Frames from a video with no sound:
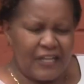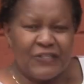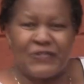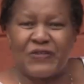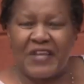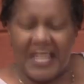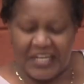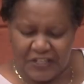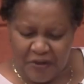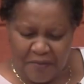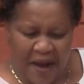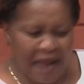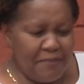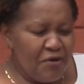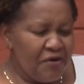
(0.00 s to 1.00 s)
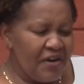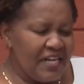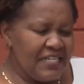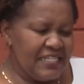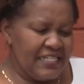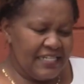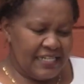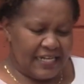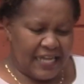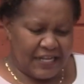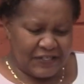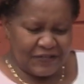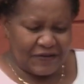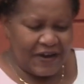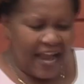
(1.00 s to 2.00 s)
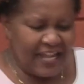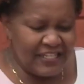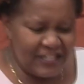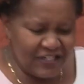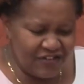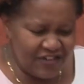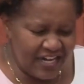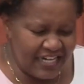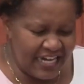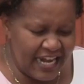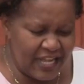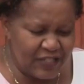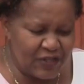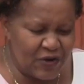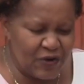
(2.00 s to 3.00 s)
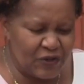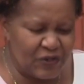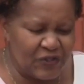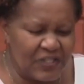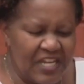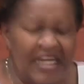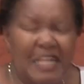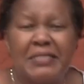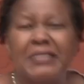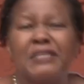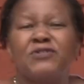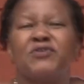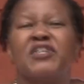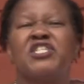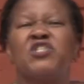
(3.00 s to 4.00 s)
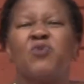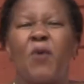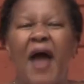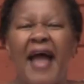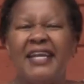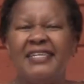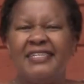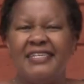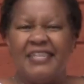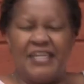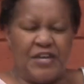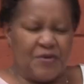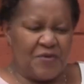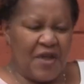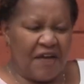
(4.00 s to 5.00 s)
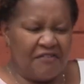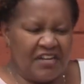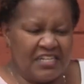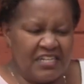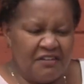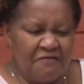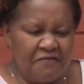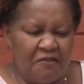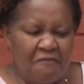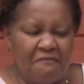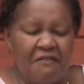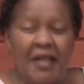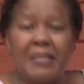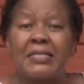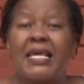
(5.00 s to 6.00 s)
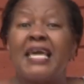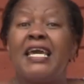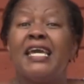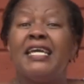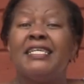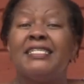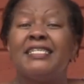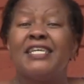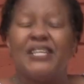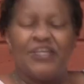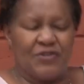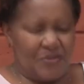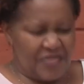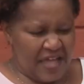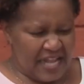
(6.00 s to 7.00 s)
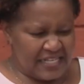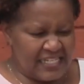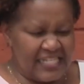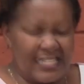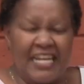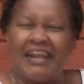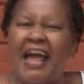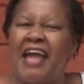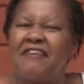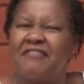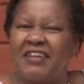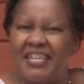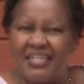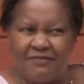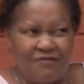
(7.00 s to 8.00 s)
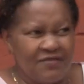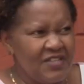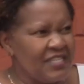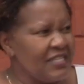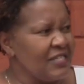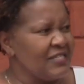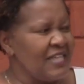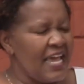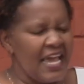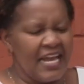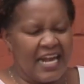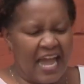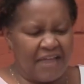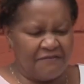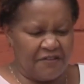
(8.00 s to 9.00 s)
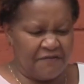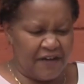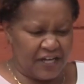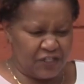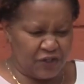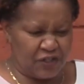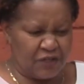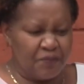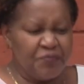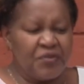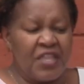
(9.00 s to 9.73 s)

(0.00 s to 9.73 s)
So get your Bible ready, get your gadget ready. Let's go to Genesis 21. We are reading from verse 8 to 13, and I read, this is the NIV version.